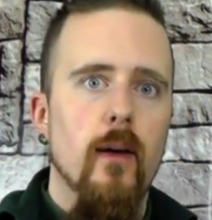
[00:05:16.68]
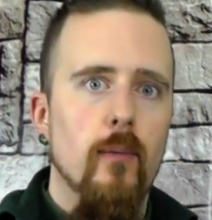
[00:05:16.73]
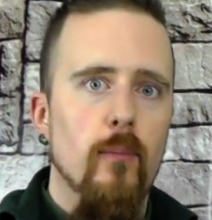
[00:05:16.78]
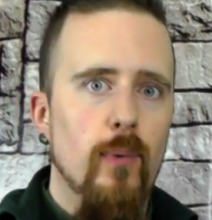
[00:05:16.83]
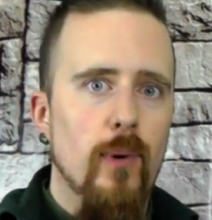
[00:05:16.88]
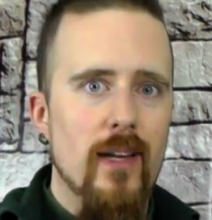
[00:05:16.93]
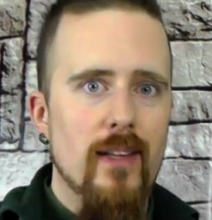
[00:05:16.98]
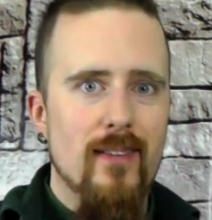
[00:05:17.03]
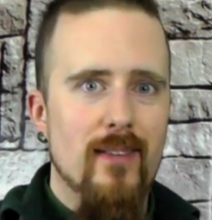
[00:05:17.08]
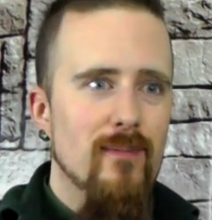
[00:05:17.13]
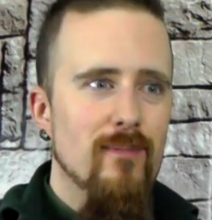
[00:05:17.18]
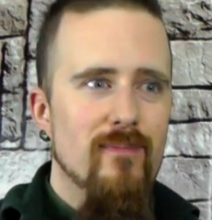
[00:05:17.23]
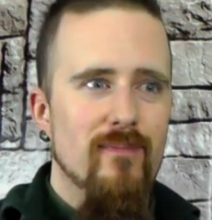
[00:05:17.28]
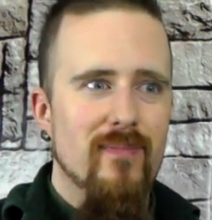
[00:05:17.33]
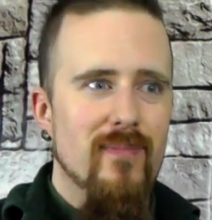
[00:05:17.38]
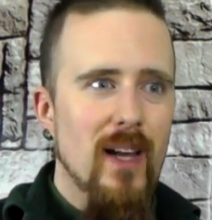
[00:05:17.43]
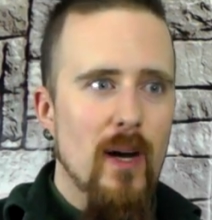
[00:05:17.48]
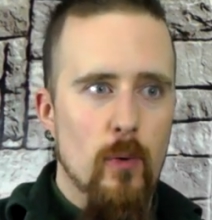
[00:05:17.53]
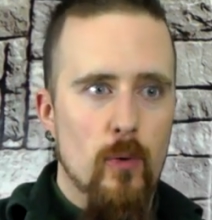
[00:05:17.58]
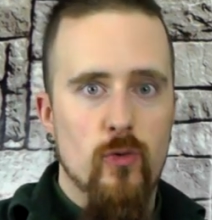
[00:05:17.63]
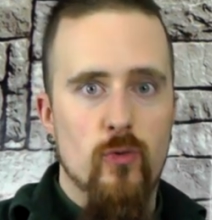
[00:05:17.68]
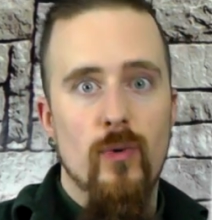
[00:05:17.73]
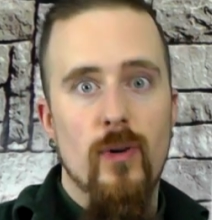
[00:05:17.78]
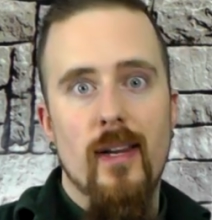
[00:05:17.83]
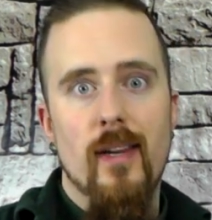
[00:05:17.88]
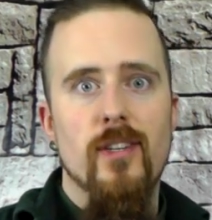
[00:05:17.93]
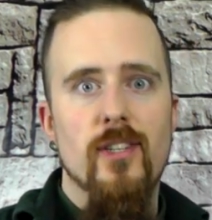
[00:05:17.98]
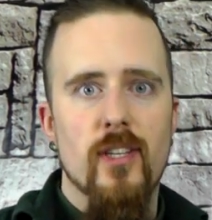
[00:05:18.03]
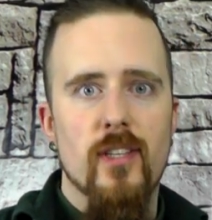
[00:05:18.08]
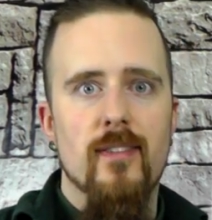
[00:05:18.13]
But that was
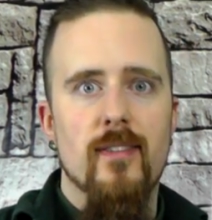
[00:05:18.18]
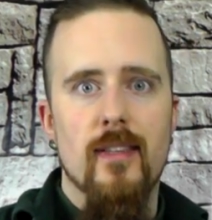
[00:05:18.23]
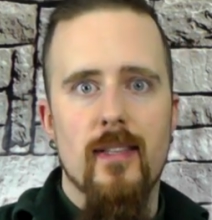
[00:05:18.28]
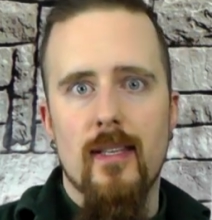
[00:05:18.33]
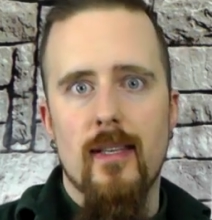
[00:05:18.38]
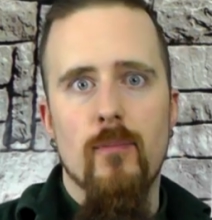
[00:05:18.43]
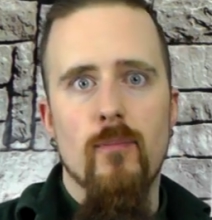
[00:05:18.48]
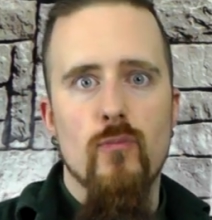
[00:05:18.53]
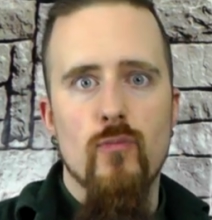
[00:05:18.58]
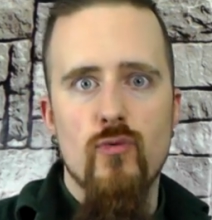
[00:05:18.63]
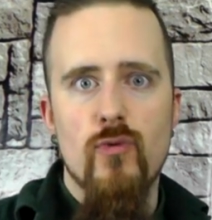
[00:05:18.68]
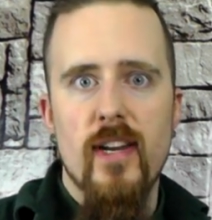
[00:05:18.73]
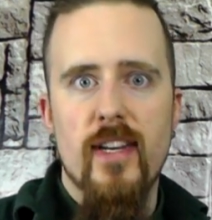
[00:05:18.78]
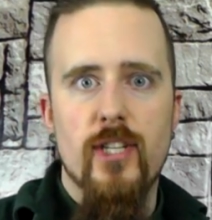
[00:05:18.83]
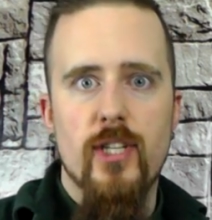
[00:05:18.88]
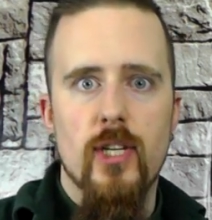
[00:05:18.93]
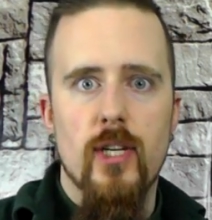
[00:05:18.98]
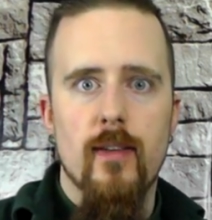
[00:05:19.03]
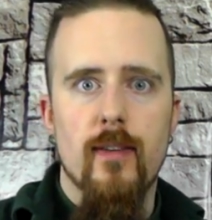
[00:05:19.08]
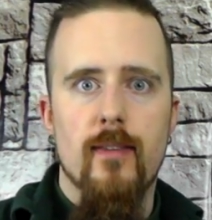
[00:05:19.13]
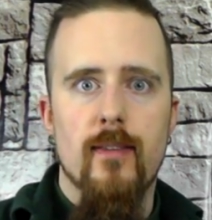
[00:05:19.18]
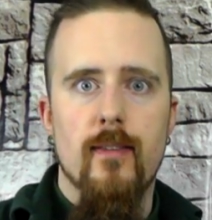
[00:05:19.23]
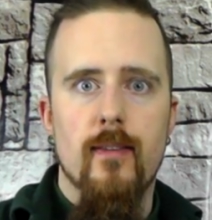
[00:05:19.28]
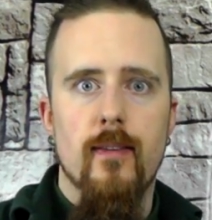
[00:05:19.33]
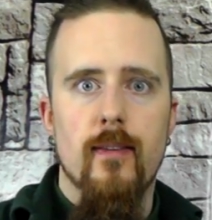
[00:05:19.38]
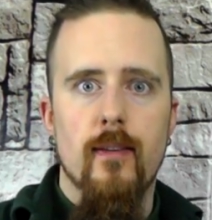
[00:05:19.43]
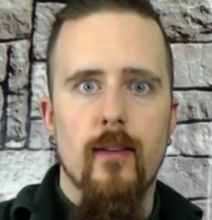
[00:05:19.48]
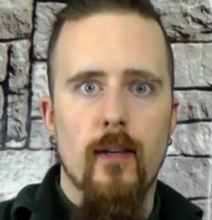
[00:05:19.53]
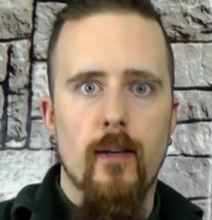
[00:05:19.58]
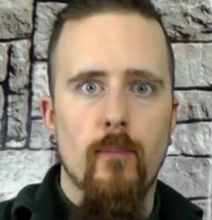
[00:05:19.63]
really just the
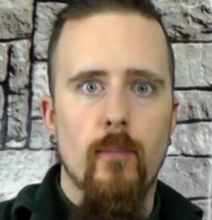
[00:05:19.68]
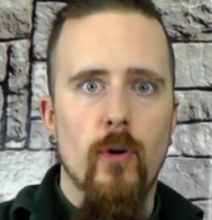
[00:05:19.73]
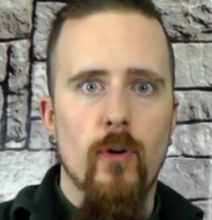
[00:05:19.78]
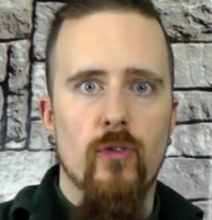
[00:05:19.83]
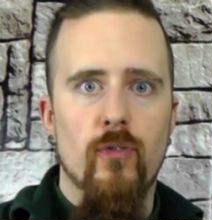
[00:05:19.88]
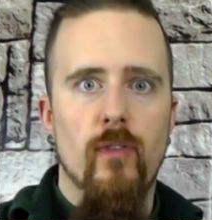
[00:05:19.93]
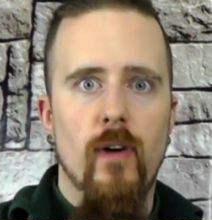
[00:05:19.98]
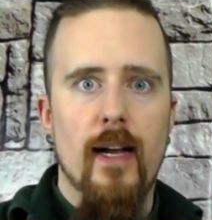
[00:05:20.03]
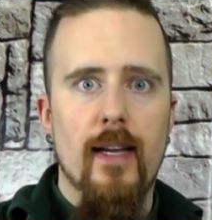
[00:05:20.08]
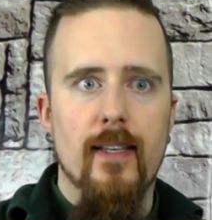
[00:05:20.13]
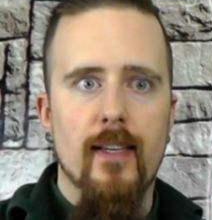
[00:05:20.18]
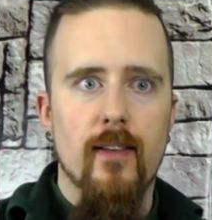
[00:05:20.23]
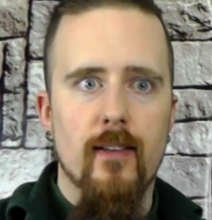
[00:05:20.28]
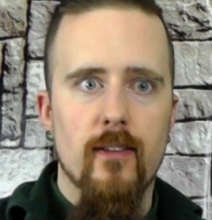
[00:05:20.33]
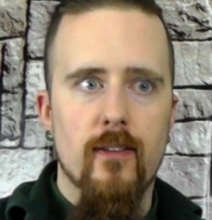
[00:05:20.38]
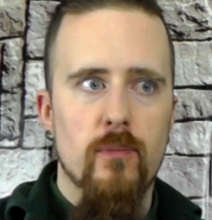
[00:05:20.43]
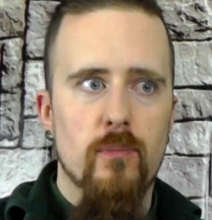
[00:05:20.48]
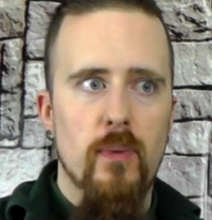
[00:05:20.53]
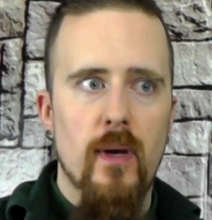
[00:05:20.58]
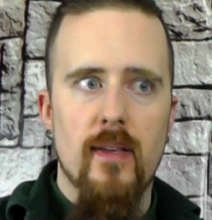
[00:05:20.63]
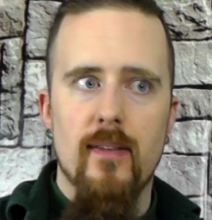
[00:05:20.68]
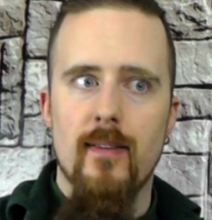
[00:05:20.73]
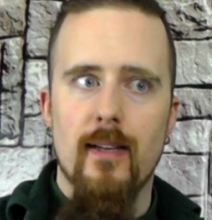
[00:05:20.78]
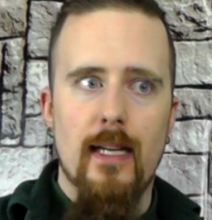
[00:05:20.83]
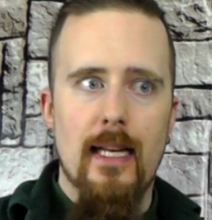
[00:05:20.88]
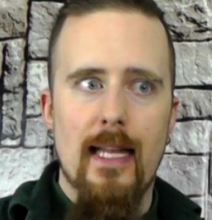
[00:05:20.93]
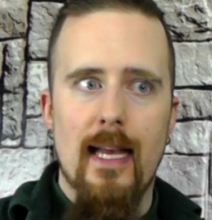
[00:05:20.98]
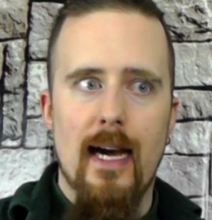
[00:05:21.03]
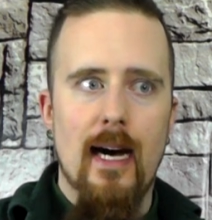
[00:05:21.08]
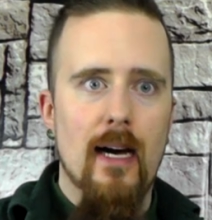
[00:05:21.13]
richest. Like, most Vikings
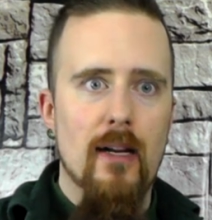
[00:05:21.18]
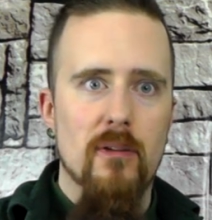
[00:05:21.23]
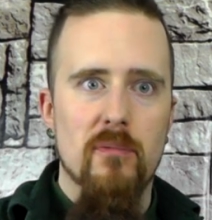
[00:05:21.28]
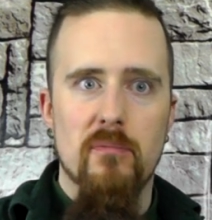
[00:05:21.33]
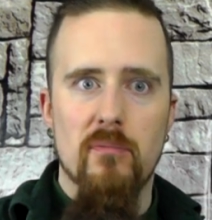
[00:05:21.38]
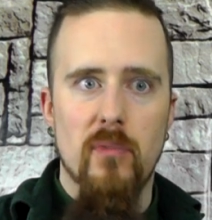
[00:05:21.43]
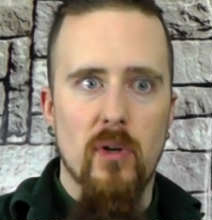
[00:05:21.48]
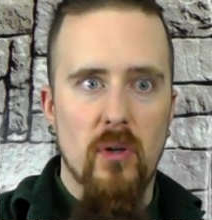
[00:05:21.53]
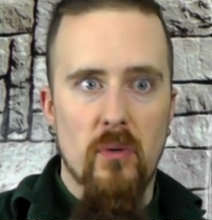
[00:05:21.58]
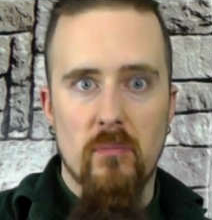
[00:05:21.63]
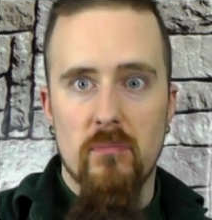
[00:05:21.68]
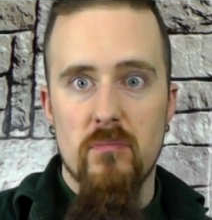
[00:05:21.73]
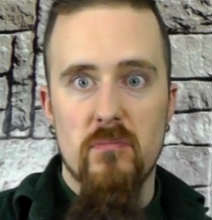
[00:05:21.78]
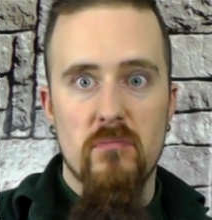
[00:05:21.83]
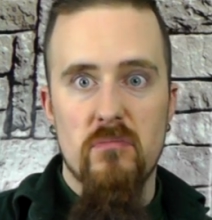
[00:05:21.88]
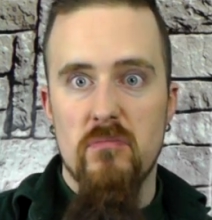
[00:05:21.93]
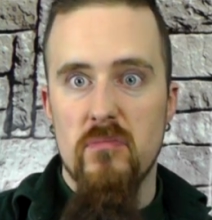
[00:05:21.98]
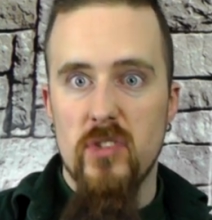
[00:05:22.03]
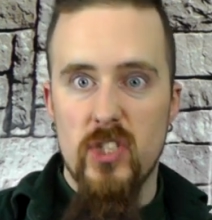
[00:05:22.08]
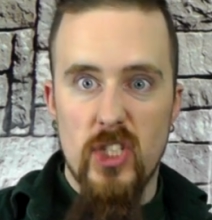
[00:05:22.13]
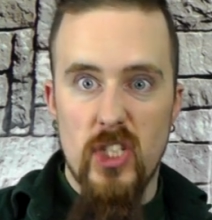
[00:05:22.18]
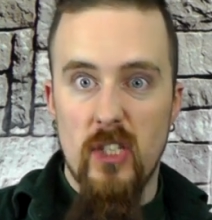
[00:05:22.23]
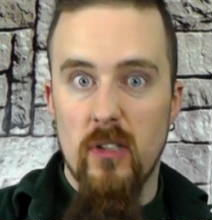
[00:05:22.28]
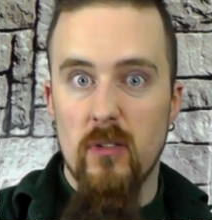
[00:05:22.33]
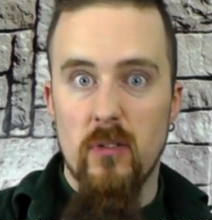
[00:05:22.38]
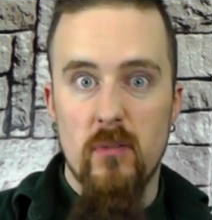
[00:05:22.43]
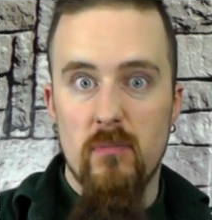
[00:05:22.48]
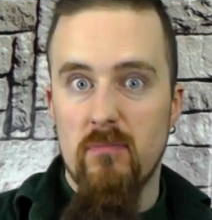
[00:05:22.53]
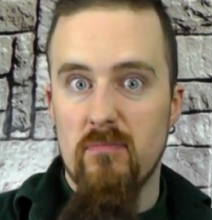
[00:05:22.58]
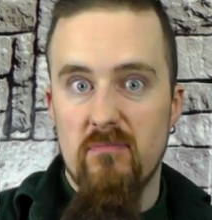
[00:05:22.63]
basically had, well,
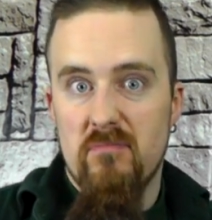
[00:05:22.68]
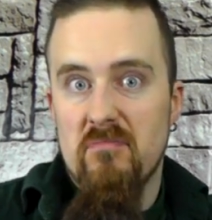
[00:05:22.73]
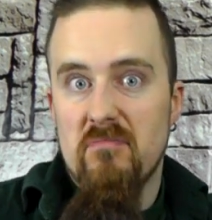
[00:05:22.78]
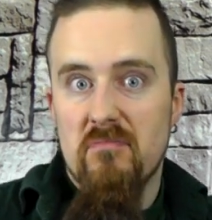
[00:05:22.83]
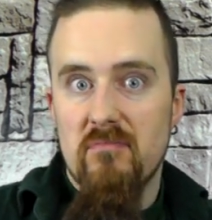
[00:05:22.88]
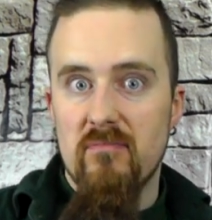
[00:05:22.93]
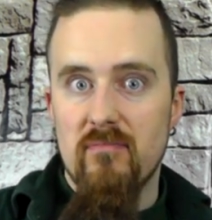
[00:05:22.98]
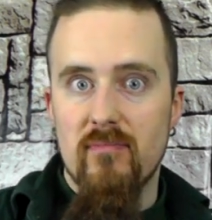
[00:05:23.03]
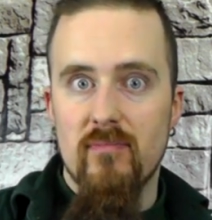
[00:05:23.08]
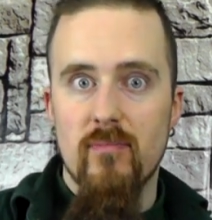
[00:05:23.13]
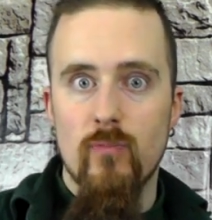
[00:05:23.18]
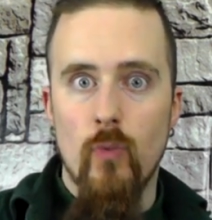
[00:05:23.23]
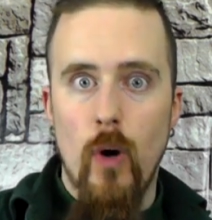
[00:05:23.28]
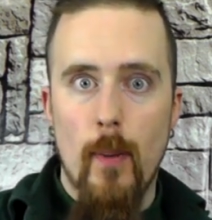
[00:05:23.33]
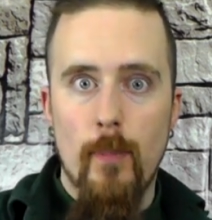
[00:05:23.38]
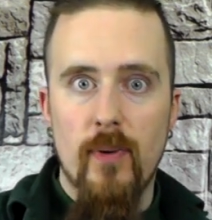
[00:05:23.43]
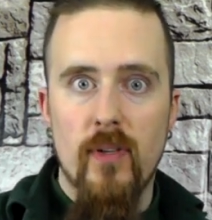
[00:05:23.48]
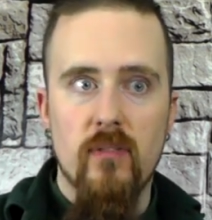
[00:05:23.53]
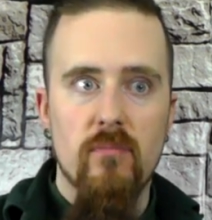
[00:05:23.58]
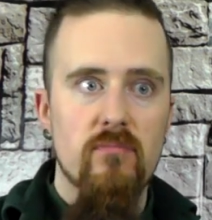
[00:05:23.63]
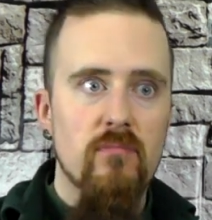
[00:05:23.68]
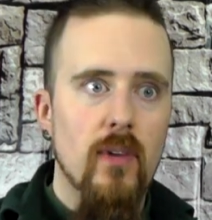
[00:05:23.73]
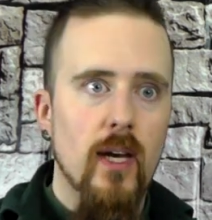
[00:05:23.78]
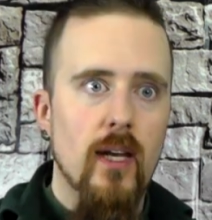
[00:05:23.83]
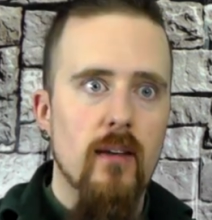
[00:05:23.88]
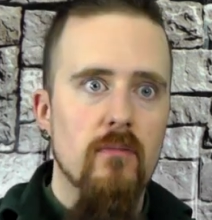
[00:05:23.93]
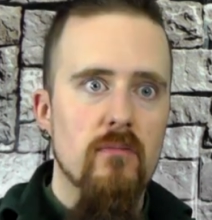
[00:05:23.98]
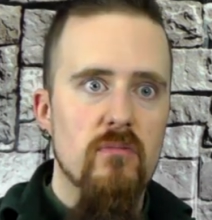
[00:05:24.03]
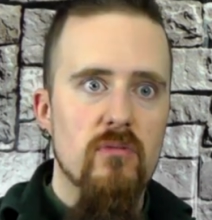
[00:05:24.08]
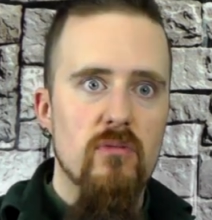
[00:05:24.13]
shield, weapon,
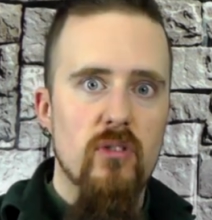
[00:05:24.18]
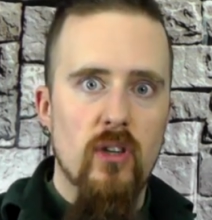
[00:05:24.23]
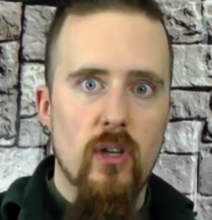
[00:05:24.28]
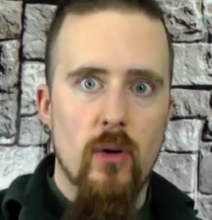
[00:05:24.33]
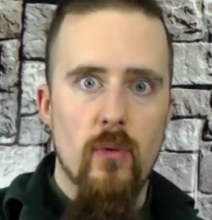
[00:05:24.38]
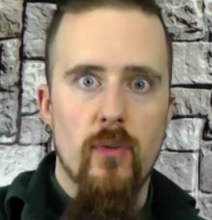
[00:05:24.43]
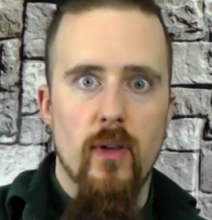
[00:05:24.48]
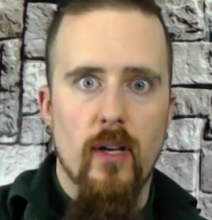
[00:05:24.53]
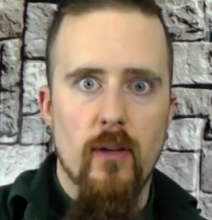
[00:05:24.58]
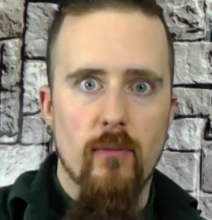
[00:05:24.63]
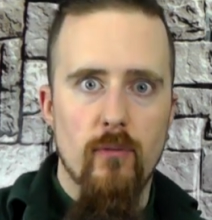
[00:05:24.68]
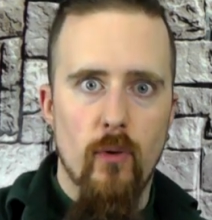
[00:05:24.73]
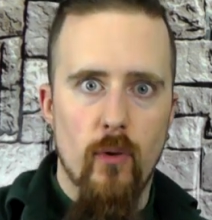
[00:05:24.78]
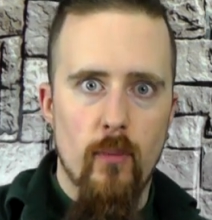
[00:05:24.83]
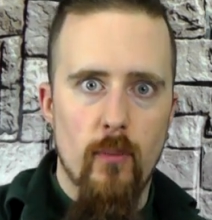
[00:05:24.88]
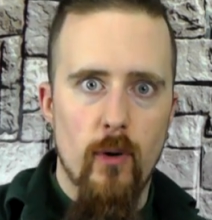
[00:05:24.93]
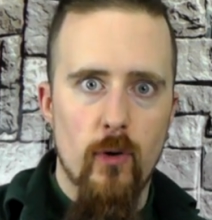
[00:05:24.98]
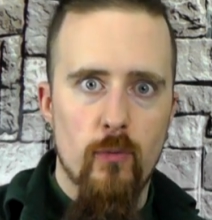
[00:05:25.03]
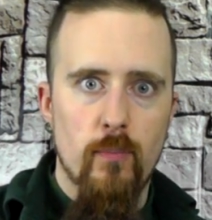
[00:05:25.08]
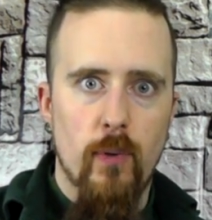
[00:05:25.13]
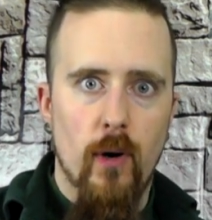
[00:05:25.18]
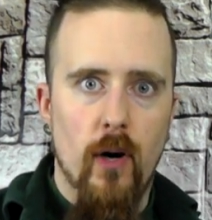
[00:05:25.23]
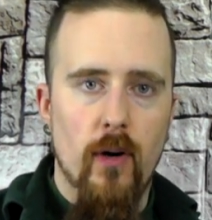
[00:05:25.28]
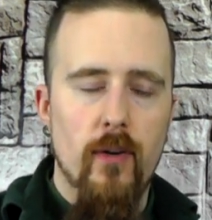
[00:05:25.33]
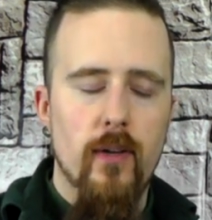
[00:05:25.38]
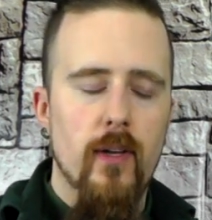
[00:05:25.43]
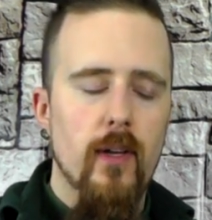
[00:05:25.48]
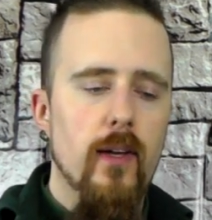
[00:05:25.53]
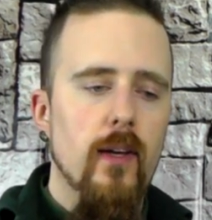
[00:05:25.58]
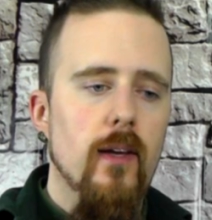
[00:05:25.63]
and clothing for the most part.